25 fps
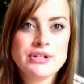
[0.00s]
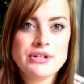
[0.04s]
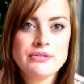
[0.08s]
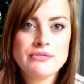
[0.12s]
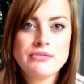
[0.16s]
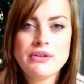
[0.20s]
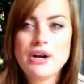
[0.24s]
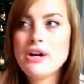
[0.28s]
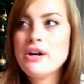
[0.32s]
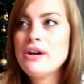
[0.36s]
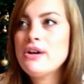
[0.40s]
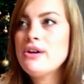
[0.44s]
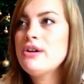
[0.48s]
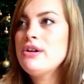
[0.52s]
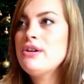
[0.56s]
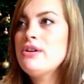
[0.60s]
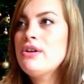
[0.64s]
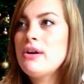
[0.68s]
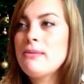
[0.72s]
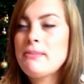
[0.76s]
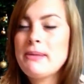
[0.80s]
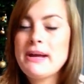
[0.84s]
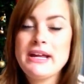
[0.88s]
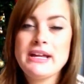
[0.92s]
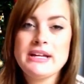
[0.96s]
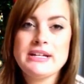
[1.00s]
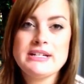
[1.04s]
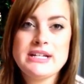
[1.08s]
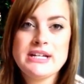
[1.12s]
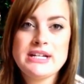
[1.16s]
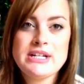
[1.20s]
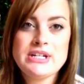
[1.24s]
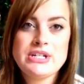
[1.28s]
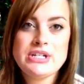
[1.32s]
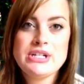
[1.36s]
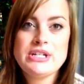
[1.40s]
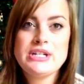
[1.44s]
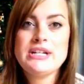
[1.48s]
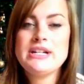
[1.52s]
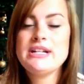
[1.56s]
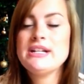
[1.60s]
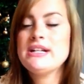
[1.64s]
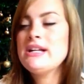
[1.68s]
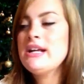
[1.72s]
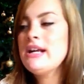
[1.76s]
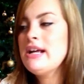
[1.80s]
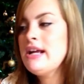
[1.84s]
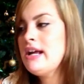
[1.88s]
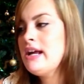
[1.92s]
the road and not paying attention